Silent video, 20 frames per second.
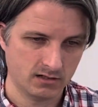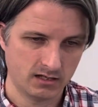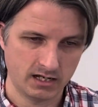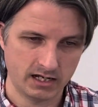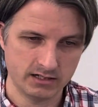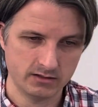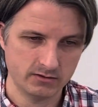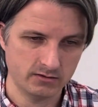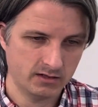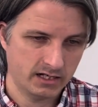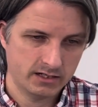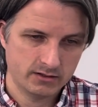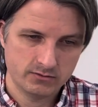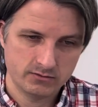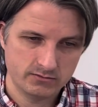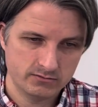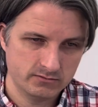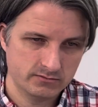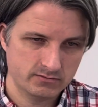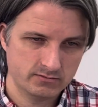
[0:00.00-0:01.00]

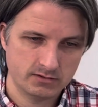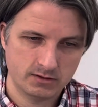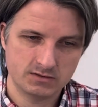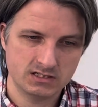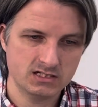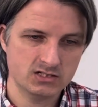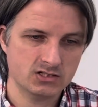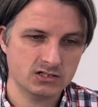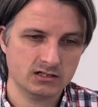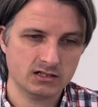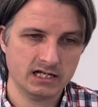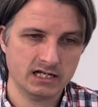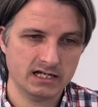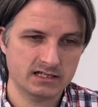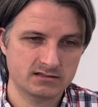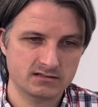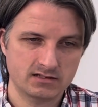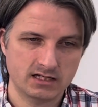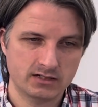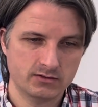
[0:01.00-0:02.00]
I'm teaching
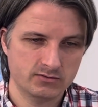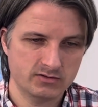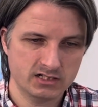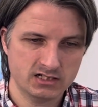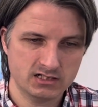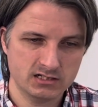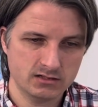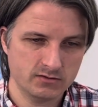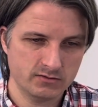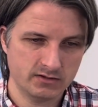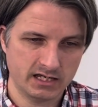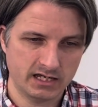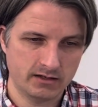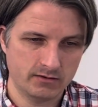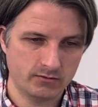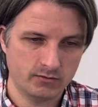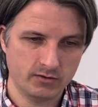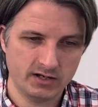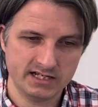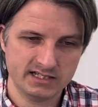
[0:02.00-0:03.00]
class. I don't need to know that.
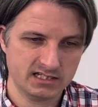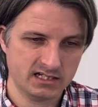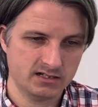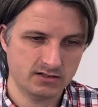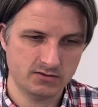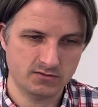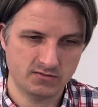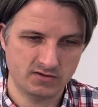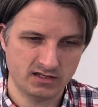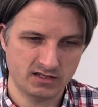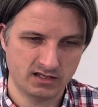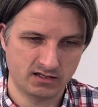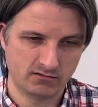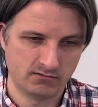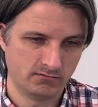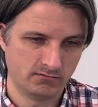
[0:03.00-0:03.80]
Why is that a new thing?